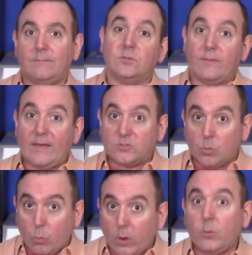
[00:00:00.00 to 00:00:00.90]
So that is
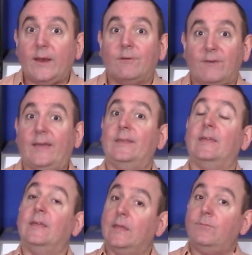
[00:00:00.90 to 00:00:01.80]
one way to find it
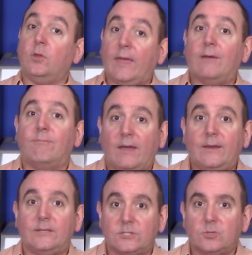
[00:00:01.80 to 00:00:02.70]
if you can't find
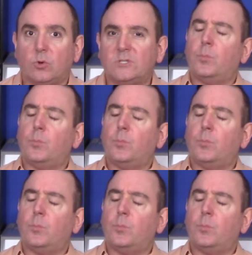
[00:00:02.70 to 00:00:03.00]
it in stores.